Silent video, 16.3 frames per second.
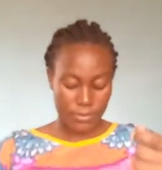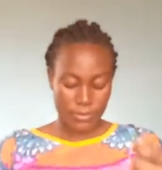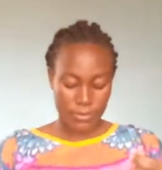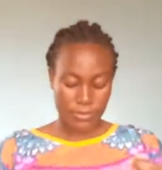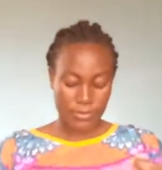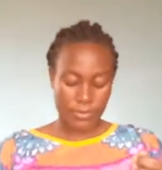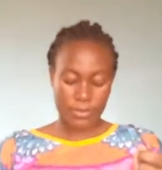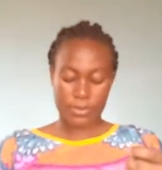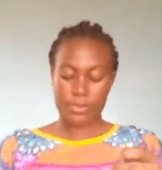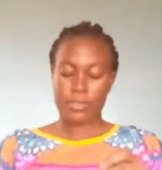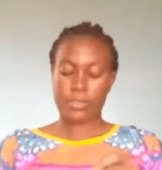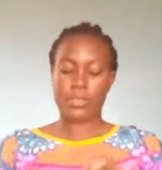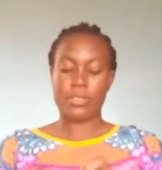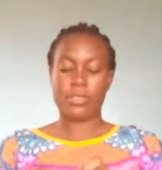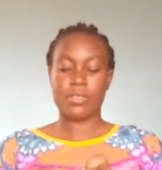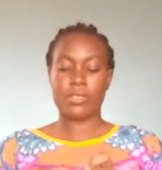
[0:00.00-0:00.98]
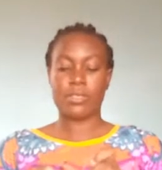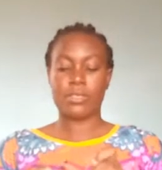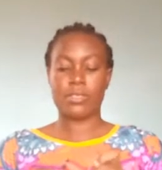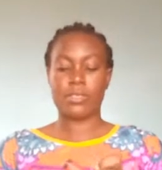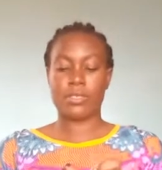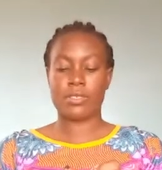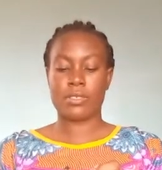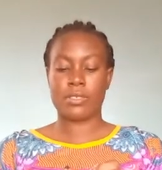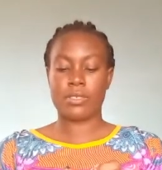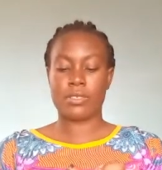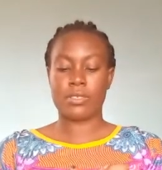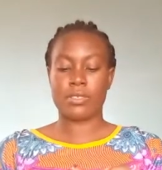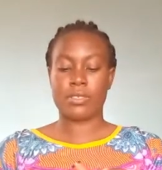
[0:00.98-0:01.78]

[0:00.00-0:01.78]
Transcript: No one is speaking in this clip.